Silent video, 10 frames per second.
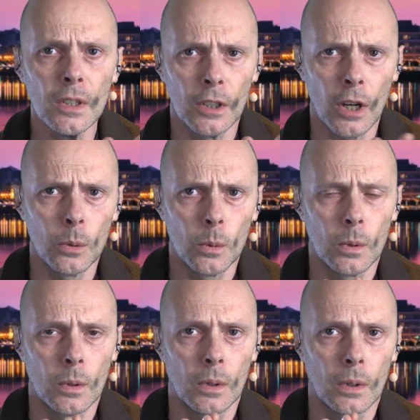Now,
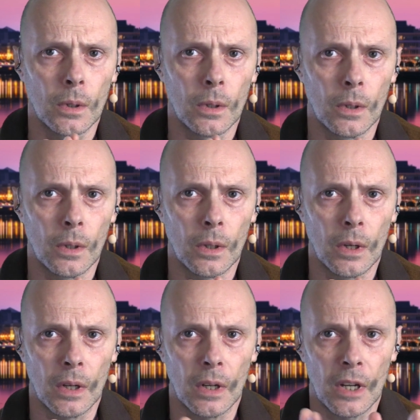
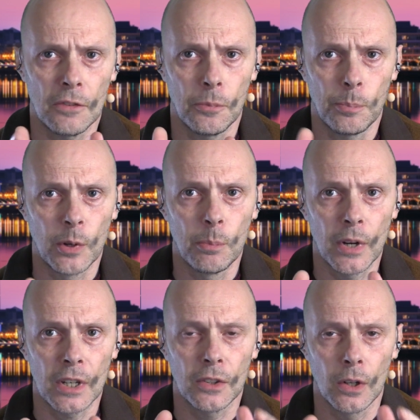I've
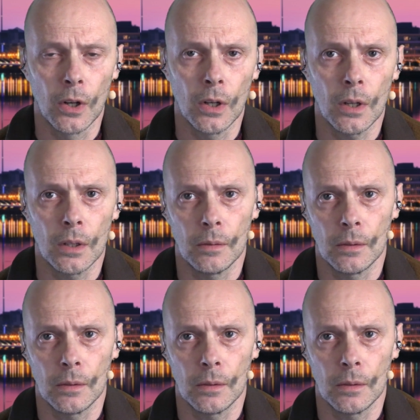prepared a lot